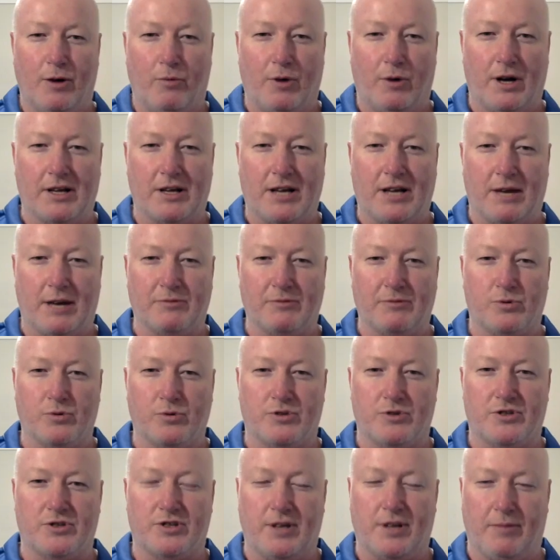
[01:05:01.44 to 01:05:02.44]
one game's a
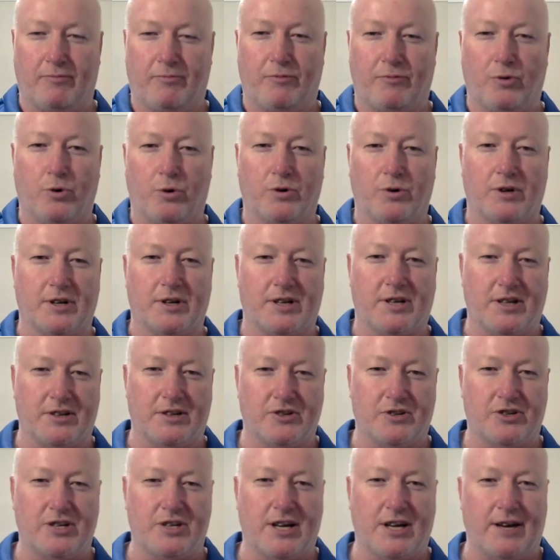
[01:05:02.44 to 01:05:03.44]
good step forward and can
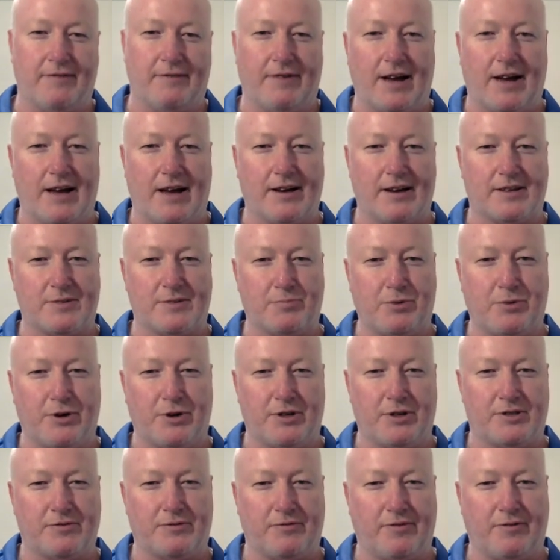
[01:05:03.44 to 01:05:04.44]
share that
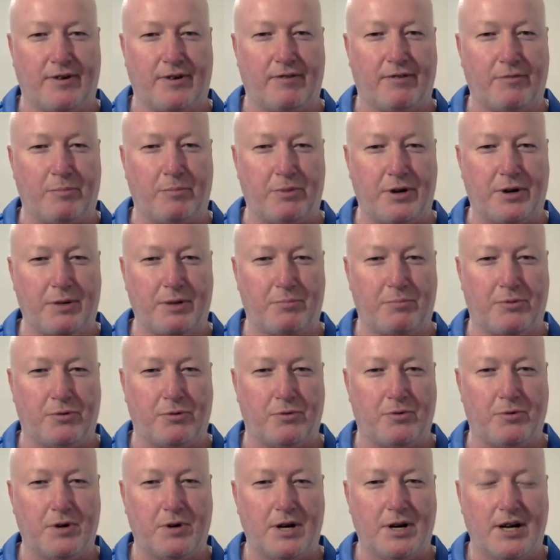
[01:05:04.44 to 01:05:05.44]
experience with other
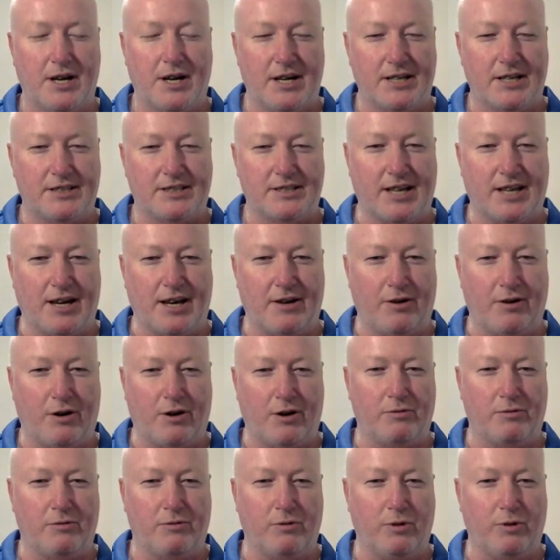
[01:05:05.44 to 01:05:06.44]
people. So
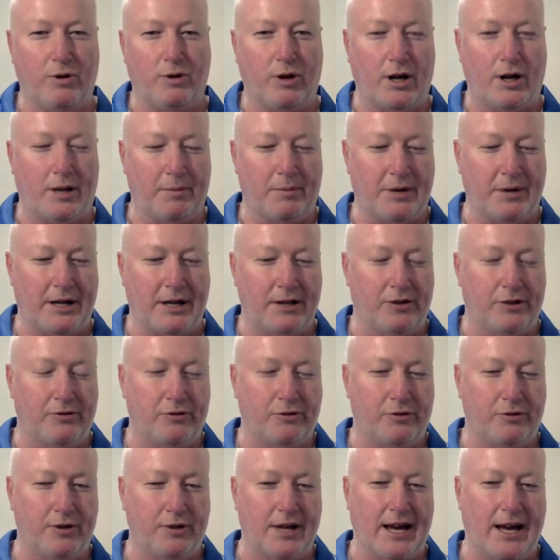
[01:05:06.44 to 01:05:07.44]
I'd like to be able to
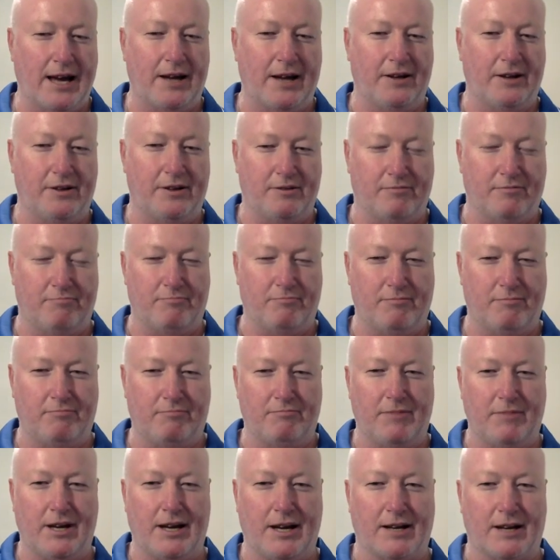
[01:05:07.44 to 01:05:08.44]
do that. And
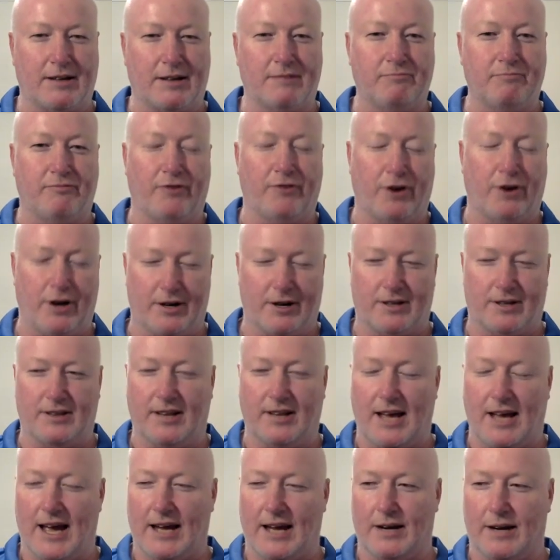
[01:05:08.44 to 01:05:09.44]
yeah, very
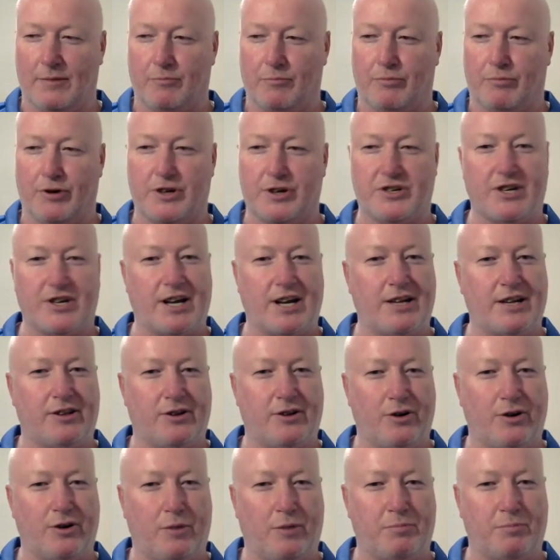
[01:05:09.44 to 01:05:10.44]
glad and appreciate
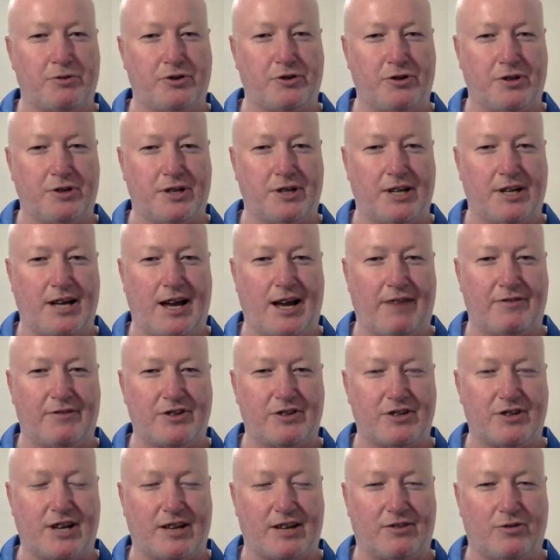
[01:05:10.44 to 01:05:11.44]
the opportunity to have a
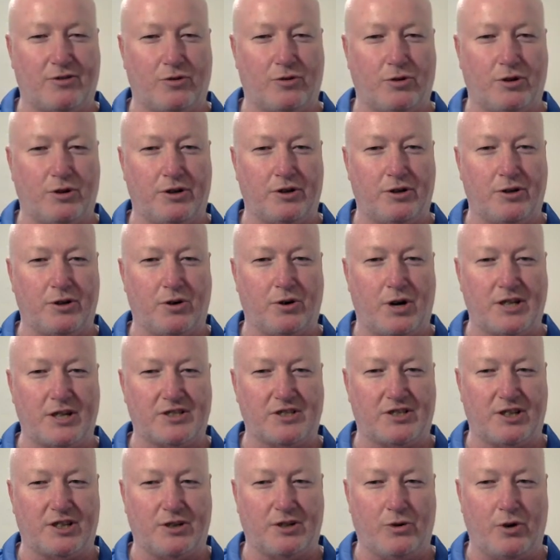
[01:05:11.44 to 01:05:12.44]
chat to all of you
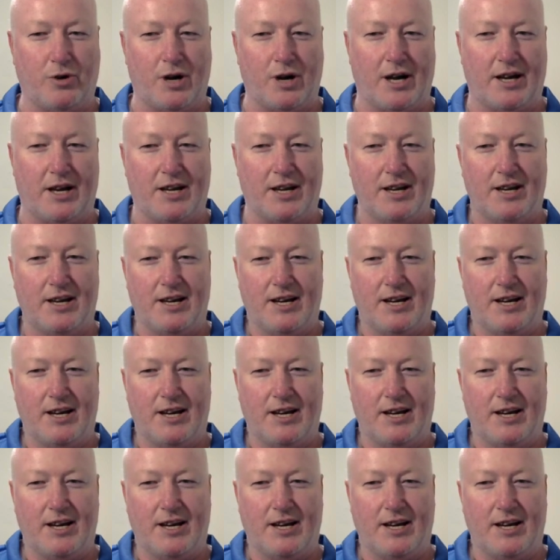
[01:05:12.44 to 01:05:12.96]
guys tonight,